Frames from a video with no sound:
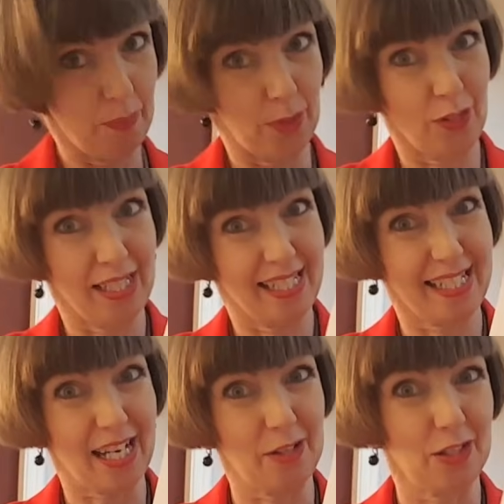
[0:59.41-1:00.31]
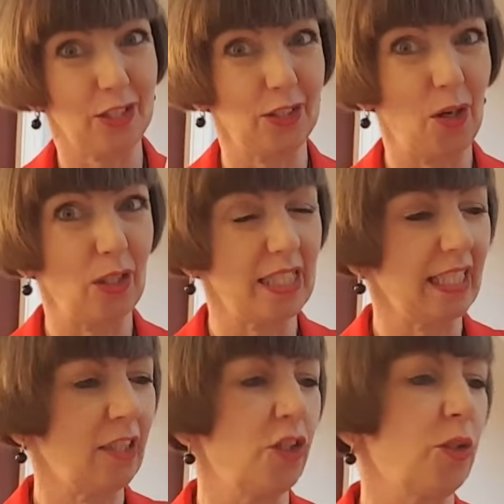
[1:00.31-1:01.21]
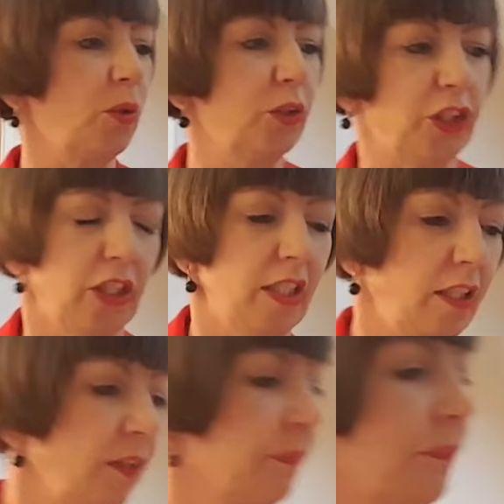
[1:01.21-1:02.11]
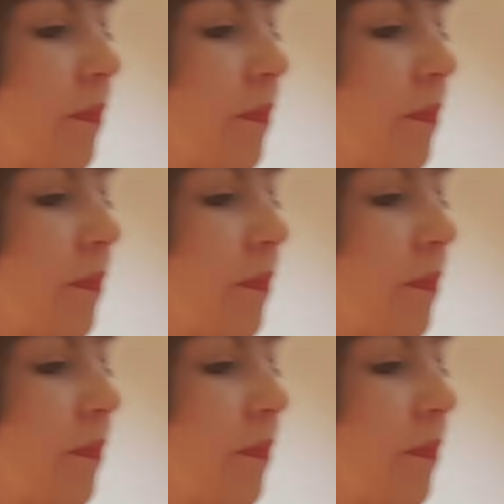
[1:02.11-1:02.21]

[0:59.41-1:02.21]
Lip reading: printed out your holiday control journal,